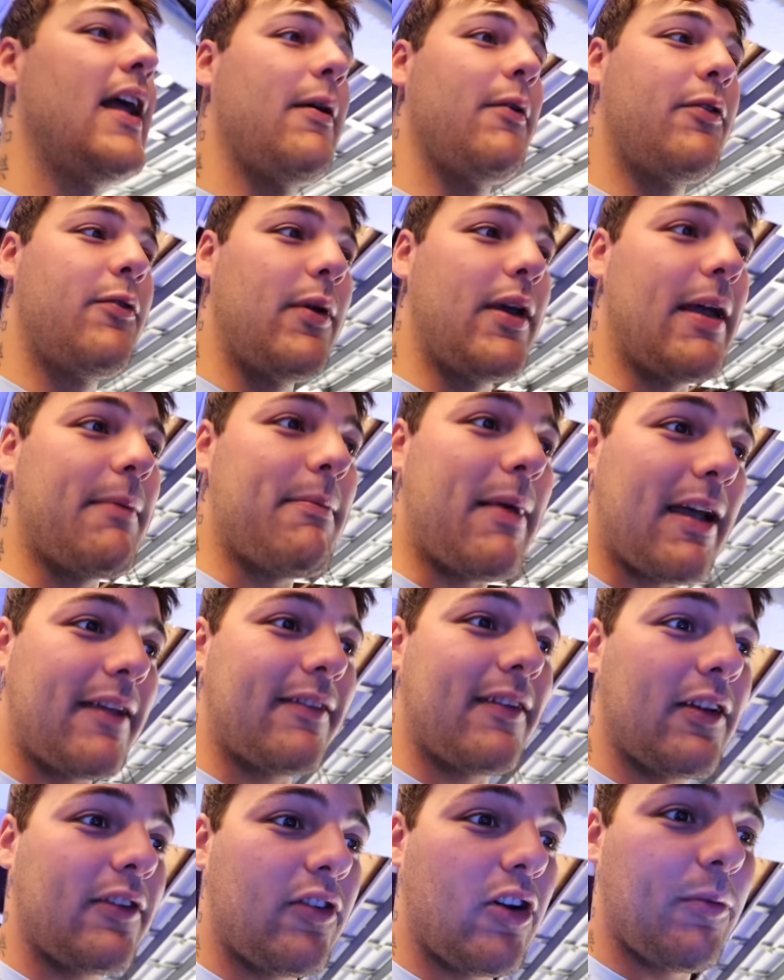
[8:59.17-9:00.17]
And once we get
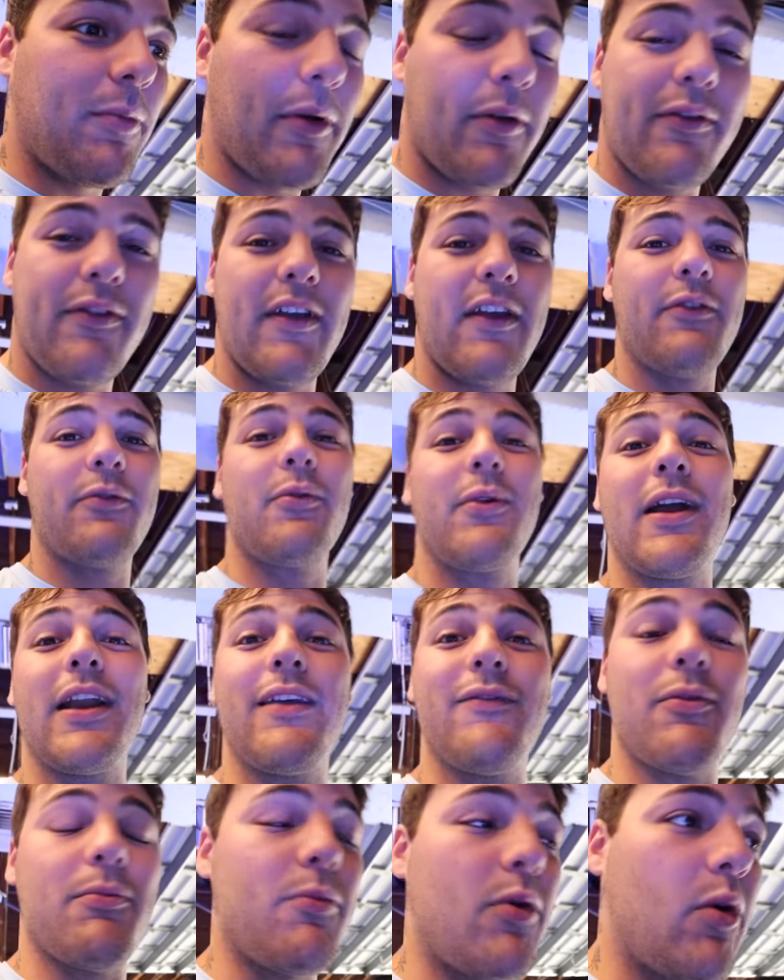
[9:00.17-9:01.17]
Mexican turbo snails, we'll get
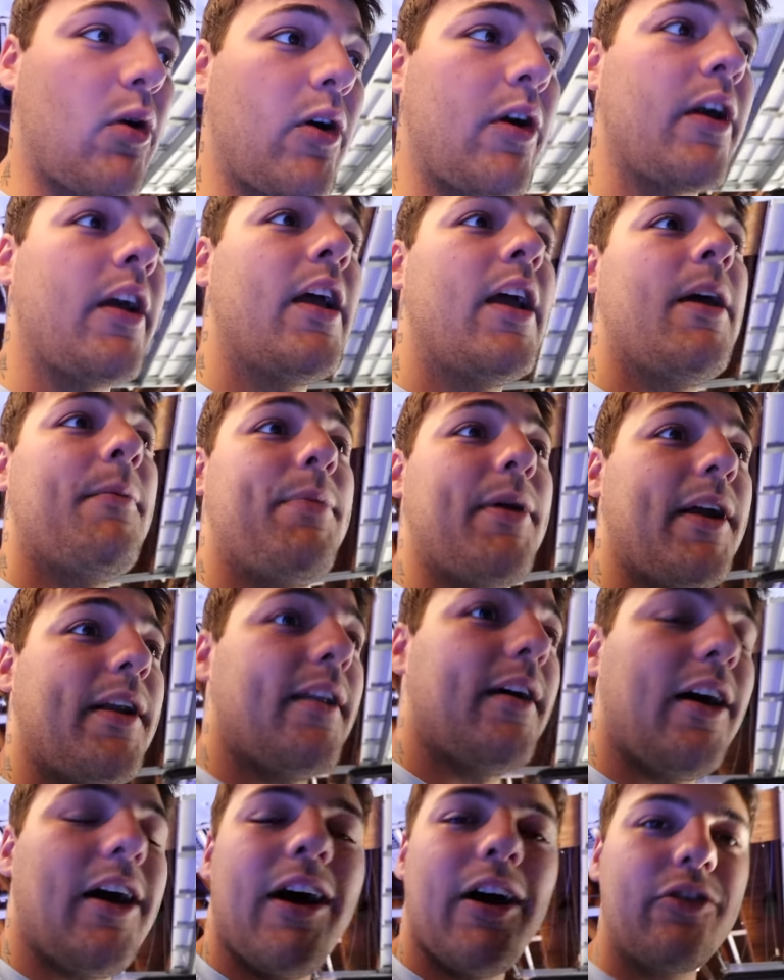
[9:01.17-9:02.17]
even more. But
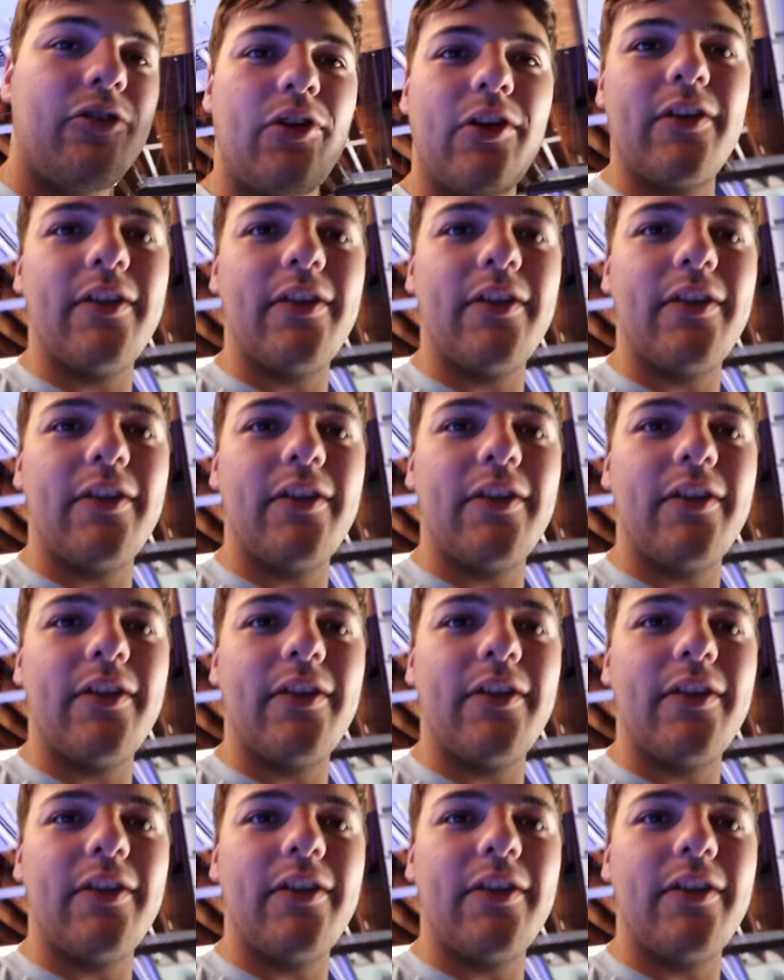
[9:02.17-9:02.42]
a hundred